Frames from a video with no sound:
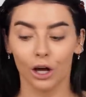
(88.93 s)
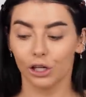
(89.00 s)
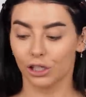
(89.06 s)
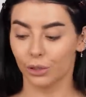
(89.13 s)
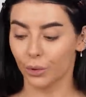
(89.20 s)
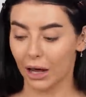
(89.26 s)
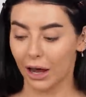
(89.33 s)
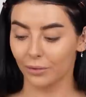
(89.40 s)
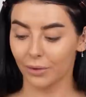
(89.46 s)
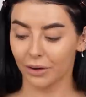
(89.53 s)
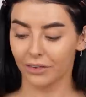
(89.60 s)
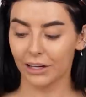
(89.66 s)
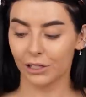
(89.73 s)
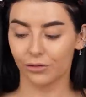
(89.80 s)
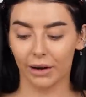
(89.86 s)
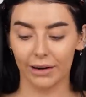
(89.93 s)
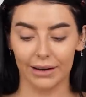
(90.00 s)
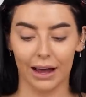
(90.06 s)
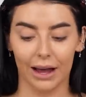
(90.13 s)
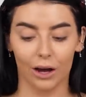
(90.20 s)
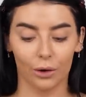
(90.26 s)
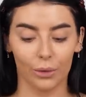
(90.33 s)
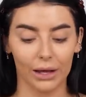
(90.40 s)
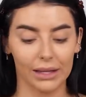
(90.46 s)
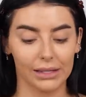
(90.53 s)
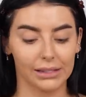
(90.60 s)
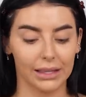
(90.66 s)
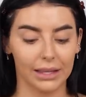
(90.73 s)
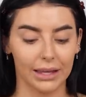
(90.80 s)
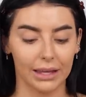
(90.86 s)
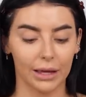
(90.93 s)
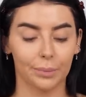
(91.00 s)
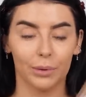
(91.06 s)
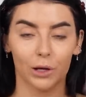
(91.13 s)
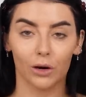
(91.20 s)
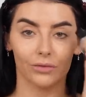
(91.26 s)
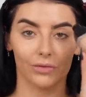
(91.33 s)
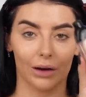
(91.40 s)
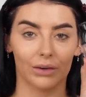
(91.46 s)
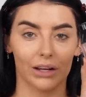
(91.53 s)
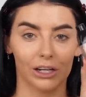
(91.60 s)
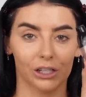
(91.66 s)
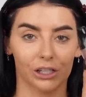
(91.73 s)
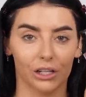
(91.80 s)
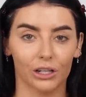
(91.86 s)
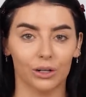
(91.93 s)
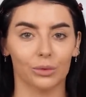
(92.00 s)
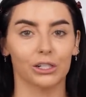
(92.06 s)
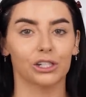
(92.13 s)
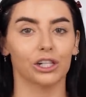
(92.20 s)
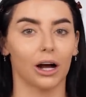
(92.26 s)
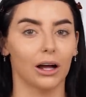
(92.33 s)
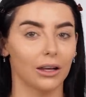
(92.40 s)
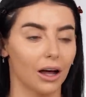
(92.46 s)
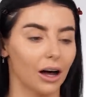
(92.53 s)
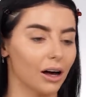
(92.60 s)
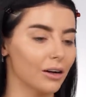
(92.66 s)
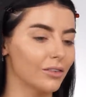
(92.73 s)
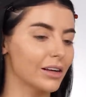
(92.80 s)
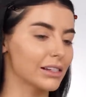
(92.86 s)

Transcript: So what I have on my face right now is the Beyond Foundation, which I love.